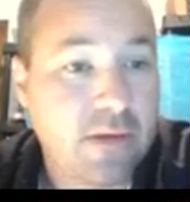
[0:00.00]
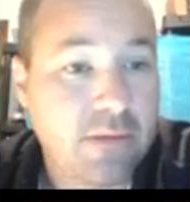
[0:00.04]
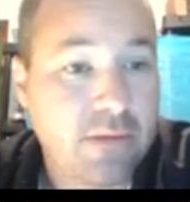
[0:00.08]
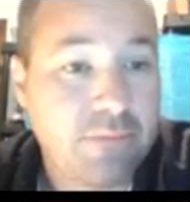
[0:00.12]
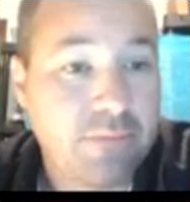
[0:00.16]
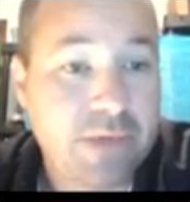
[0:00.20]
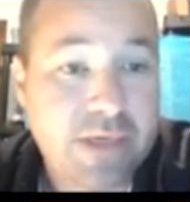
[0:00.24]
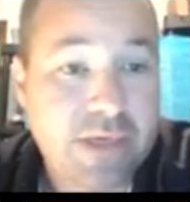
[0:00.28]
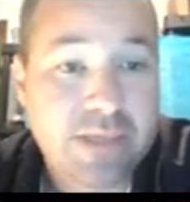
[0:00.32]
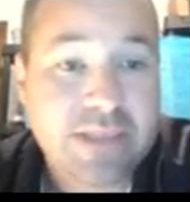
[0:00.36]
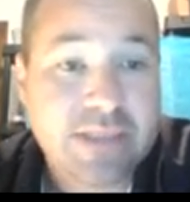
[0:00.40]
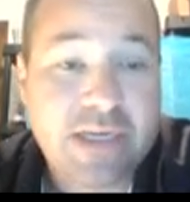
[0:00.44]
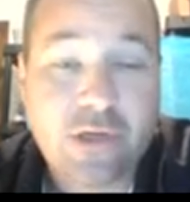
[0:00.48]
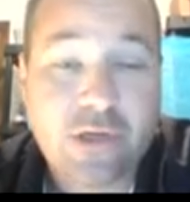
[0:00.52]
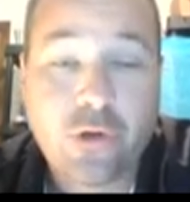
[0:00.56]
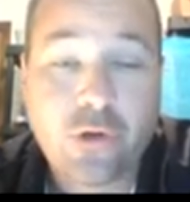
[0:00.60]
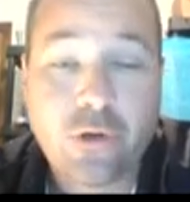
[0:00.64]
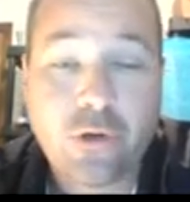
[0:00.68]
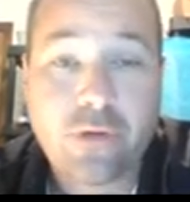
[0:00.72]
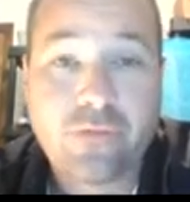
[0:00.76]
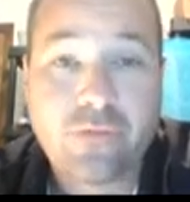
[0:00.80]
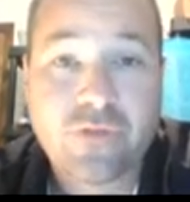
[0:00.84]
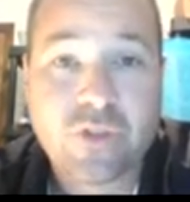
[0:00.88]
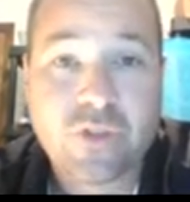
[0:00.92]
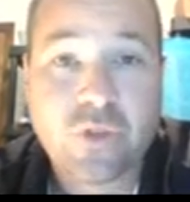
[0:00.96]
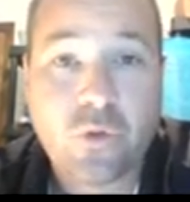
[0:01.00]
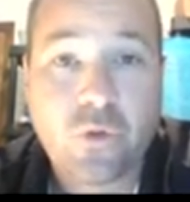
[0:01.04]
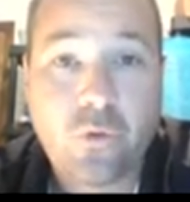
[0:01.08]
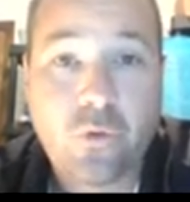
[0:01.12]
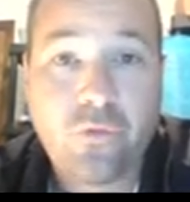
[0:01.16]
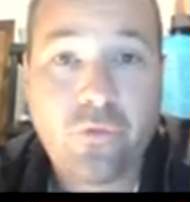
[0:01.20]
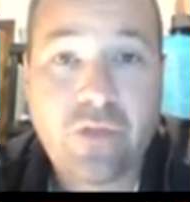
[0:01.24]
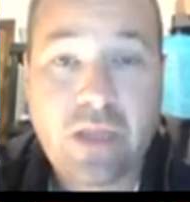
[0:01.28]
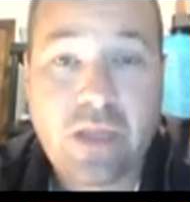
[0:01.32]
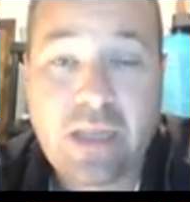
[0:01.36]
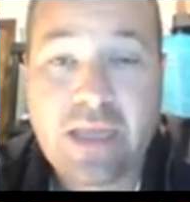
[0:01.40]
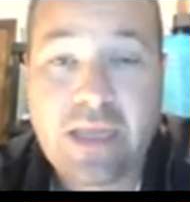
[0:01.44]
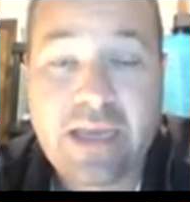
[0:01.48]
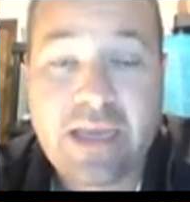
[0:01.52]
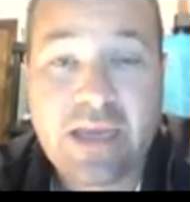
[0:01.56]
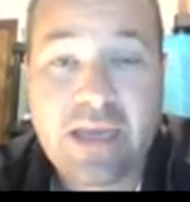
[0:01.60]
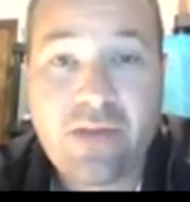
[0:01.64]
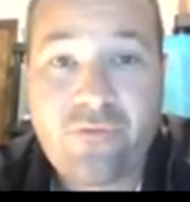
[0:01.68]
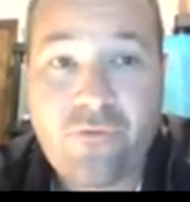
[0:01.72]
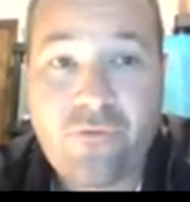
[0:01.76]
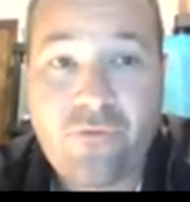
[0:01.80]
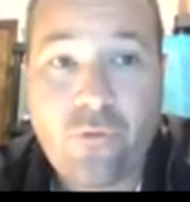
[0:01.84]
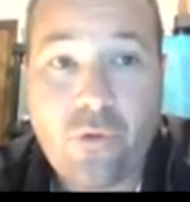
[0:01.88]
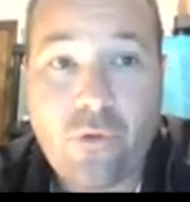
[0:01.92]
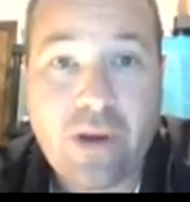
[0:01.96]
Because I could have sold the
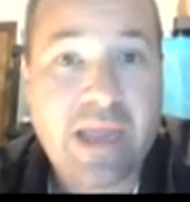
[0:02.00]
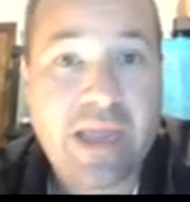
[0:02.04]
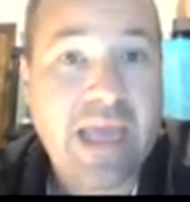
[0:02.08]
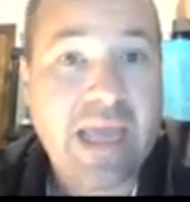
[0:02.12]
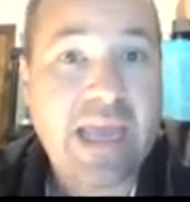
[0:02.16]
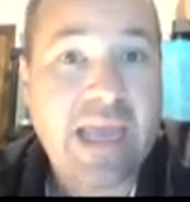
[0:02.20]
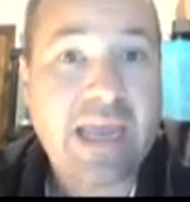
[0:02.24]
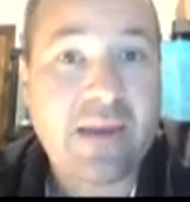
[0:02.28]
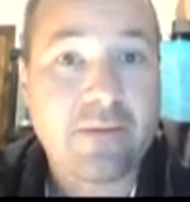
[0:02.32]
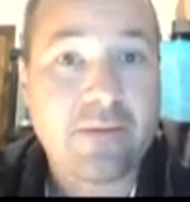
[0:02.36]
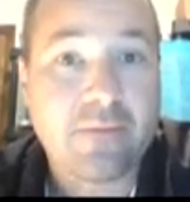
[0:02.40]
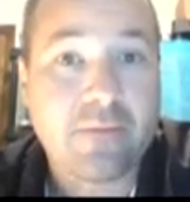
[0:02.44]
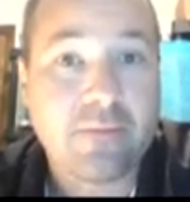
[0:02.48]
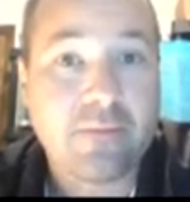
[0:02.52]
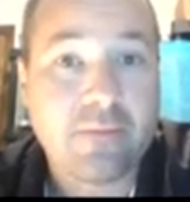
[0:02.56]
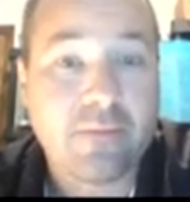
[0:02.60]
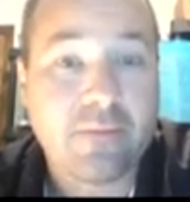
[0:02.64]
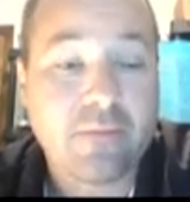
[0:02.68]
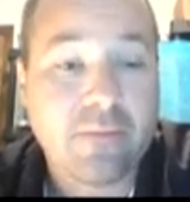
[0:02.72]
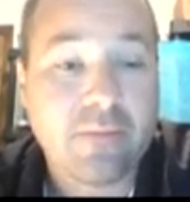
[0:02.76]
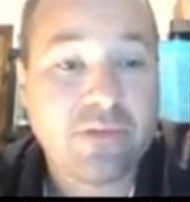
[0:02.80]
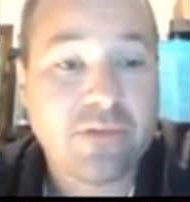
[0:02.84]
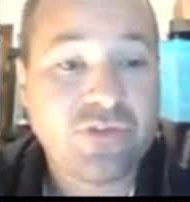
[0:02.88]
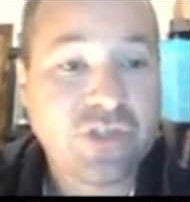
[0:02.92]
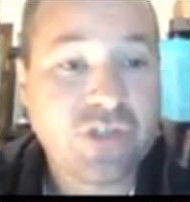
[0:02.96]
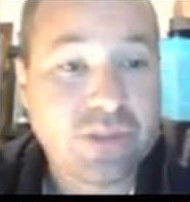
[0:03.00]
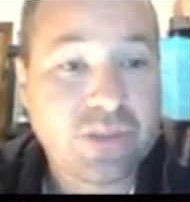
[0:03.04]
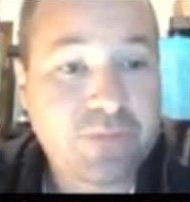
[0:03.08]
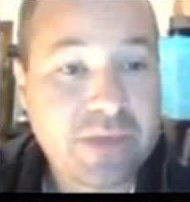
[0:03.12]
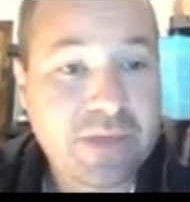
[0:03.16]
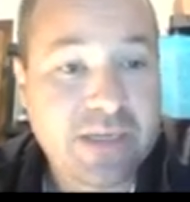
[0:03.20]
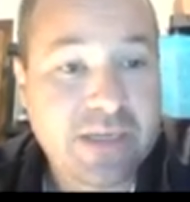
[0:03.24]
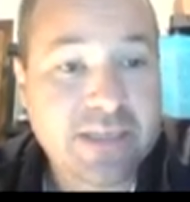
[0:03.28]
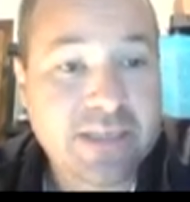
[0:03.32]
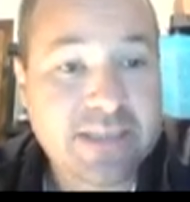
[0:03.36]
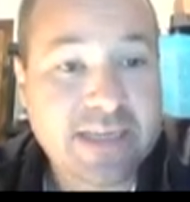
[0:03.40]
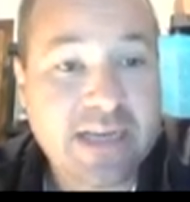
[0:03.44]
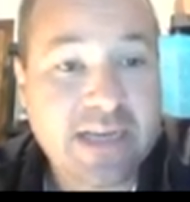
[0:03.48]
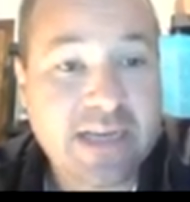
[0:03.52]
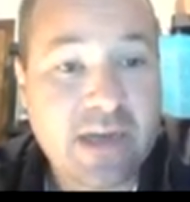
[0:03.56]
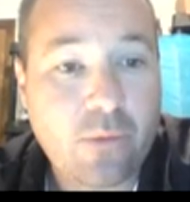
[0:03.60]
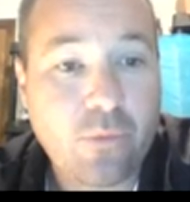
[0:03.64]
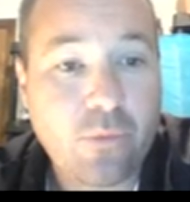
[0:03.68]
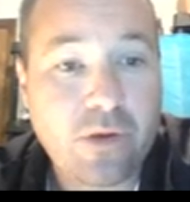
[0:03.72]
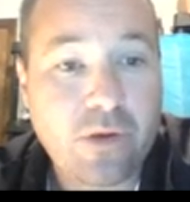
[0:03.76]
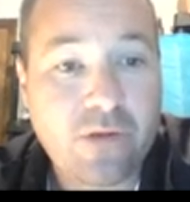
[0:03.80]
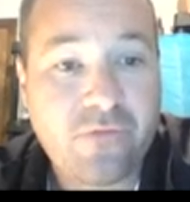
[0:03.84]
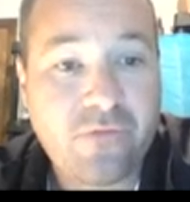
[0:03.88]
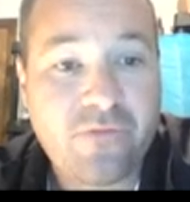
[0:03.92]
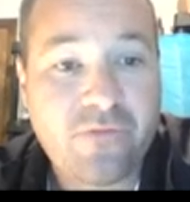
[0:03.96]
land for a gain. Just because I got
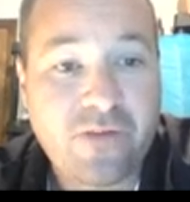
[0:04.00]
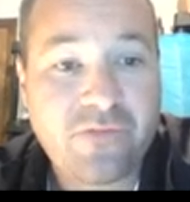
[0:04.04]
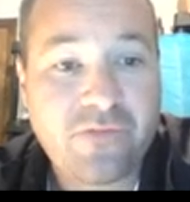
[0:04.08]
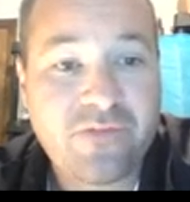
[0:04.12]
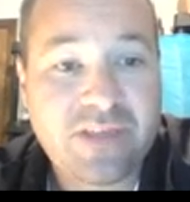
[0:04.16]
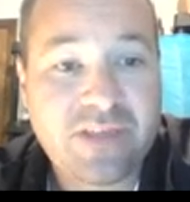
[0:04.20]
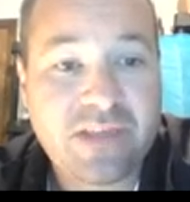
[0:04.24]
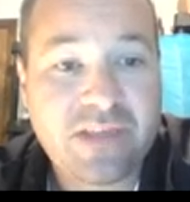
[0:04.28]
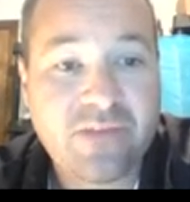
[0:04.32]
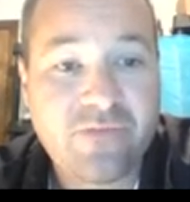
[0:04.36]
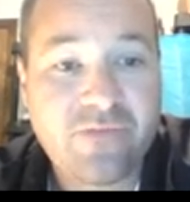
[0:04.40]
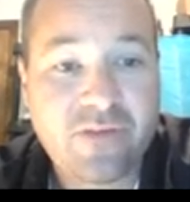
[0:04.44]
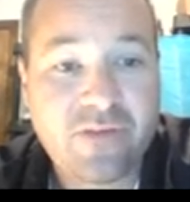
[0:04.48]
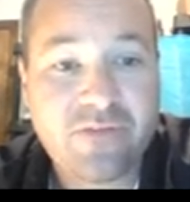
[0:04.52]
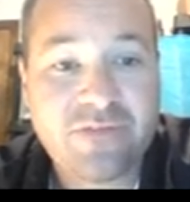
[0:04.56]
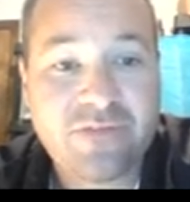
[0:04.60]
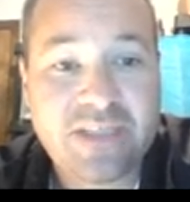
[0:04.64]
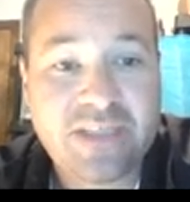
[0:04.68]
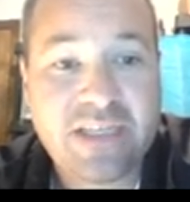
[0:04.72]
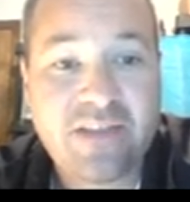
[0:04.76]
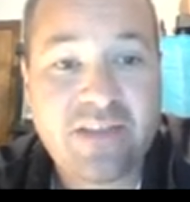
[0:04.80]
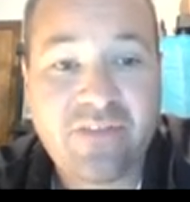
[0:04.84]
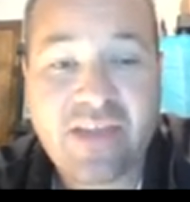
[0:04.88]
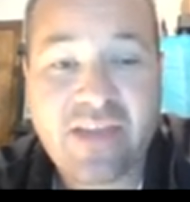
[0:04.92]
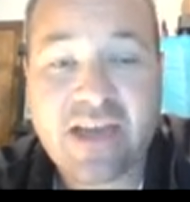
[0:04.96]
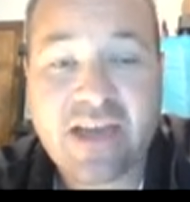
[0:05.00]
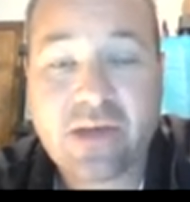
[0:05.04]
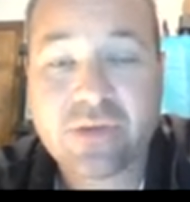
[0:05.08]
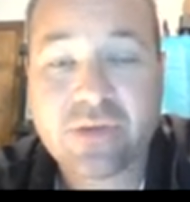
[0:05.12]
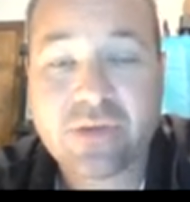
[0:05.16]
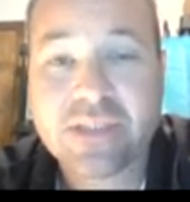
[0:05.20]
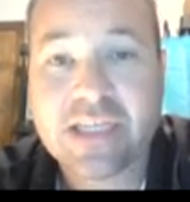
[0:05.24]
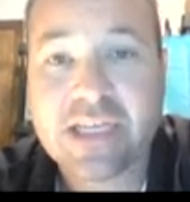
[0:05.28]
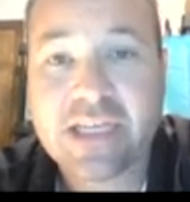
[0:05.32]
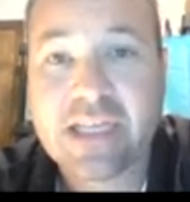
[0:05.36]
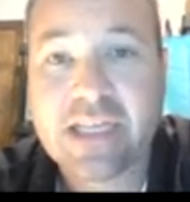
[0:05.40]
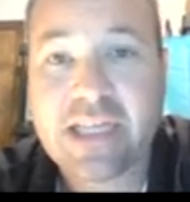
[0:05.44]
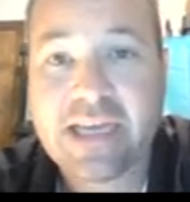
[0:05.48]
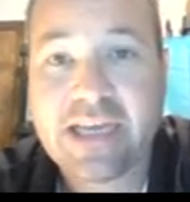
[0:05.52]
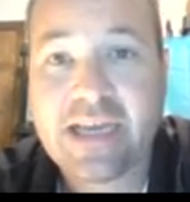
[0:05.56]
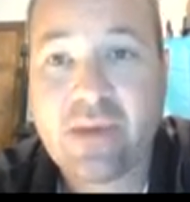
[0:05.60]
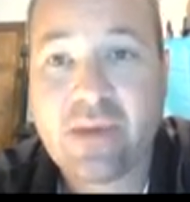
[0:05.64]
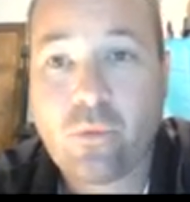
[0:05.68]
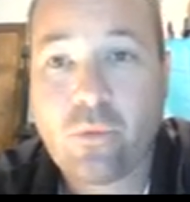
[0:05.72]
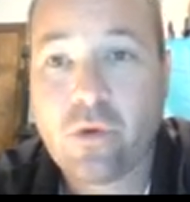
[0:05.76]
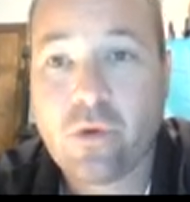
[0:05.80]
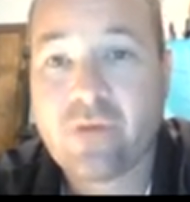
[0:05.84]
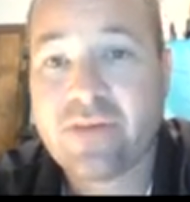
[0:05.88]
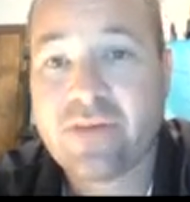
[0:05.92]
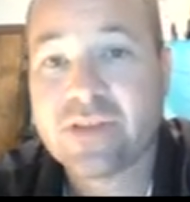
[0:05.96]
rid of 15,000 in land,
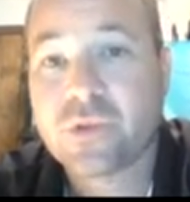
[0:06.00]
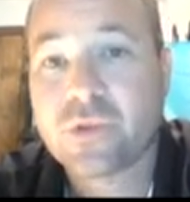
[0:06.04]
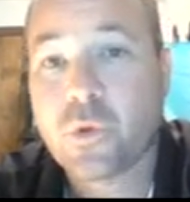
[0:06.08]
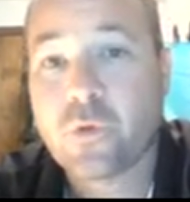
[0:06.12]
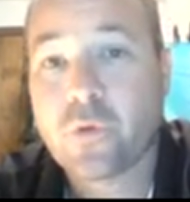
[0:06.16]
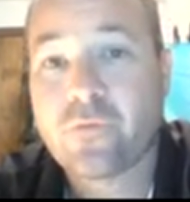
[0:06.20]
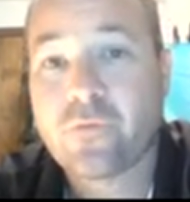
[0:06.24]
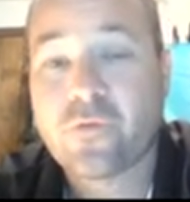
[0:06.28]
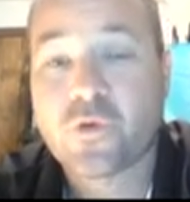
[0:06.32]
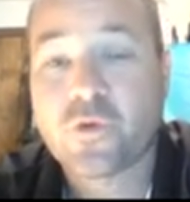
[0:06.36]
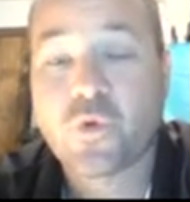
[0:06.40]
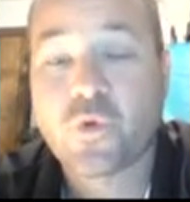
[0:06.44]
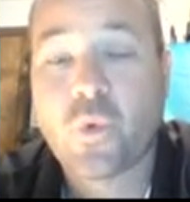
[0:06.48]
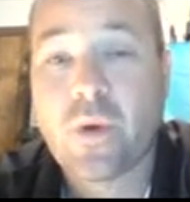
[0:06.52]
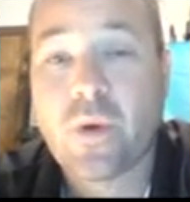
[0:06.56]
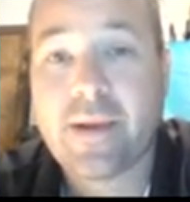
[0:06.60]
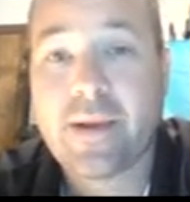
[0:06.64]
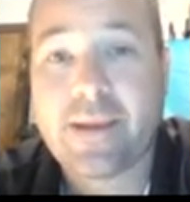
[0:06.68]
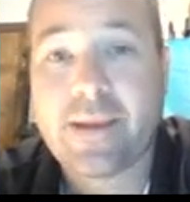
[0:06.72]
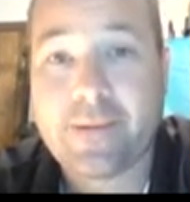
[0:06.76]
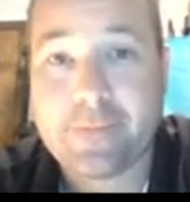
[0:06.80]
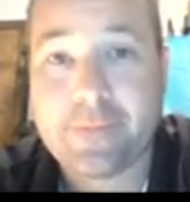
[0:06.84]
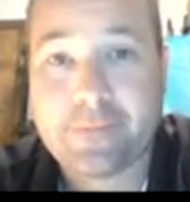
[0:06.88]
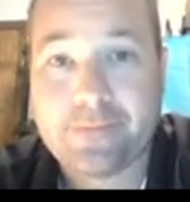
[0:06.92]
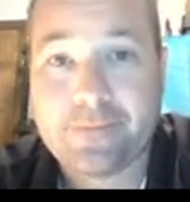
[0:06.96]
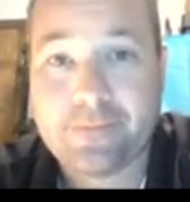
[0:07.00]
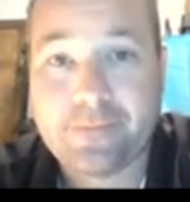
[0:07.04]
what if I sold it for 20?